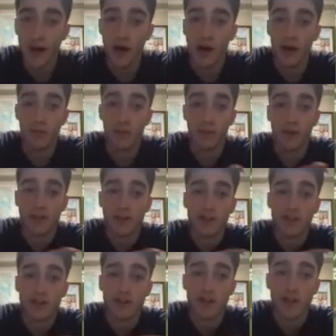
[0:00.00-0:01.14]
make sure you go
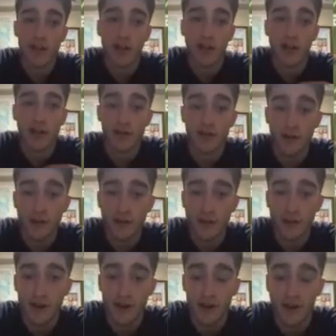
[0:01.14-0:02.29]
check that out first. All
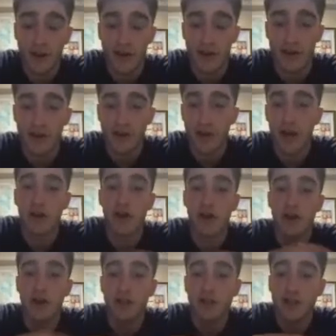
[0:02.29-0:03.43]
right, because none of
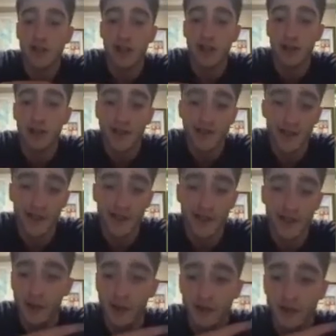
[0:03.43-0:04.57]
this shit's gonna make sense if you
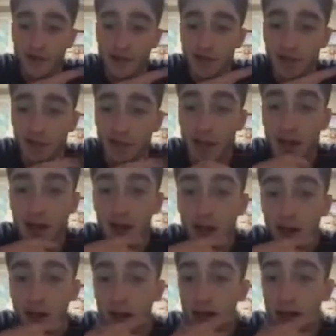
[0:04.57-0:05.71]
haven't seen that.
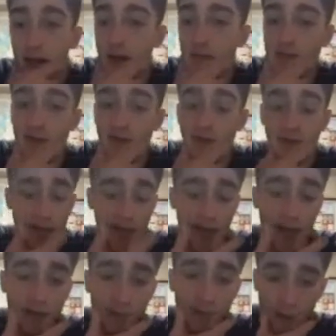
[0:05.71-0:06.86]
So again,
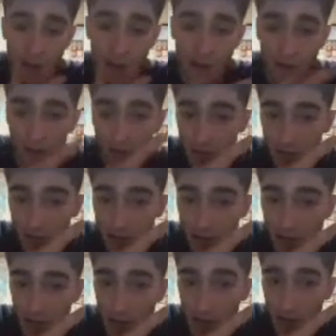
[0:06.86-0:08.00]
if you haven't, make sure you click
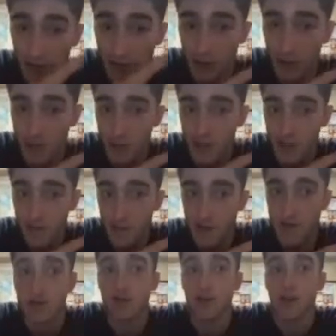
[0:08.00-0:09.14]
off. Go watch that first.
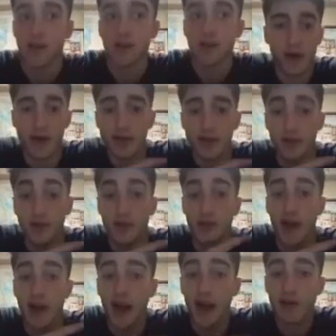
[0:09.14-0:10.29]
All right. All right. So if you
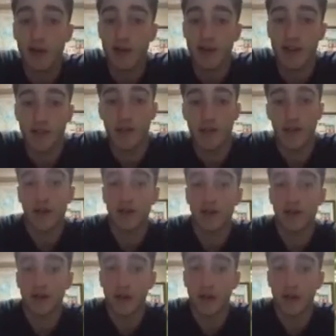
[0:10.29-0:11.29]
have watched that video,